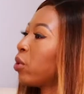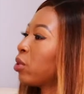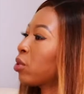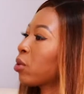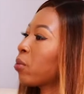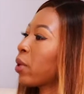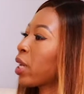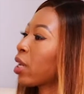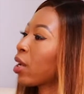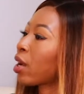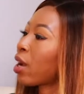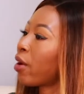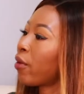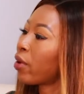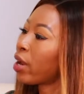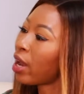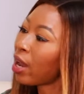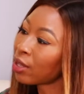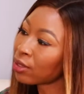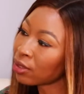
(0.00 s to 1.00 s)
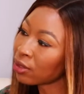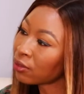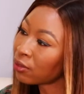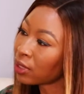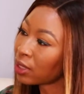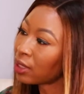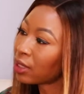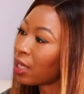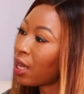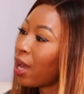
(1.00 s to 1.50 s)
want to make a career out
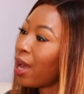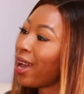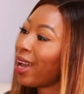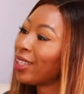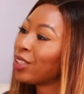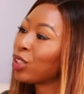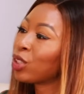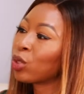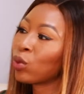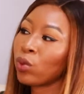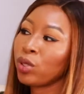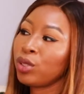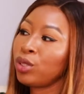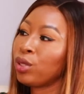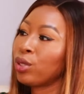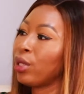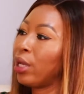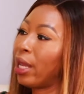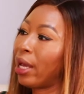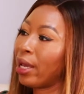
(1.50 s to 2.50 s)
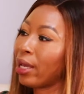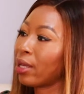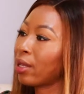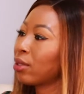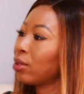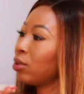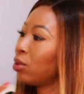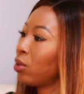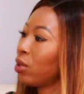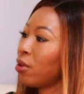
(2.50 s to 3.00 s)
of it. I just want to
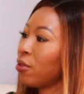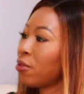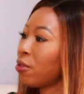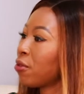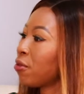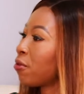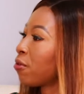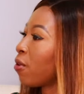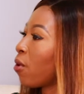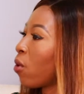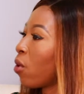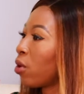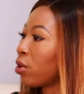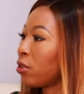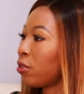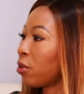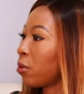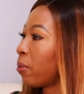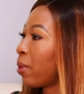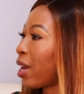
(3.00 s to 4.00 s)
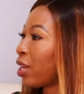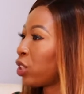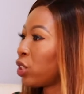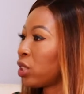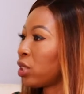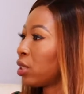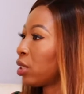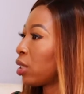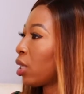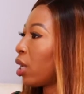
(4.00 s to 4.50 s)
do it for fun, for
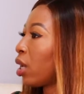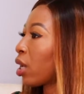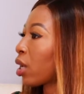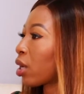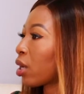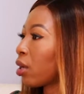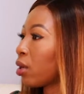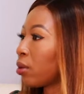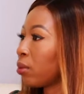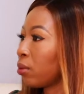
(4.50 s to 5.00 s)
passion's sake?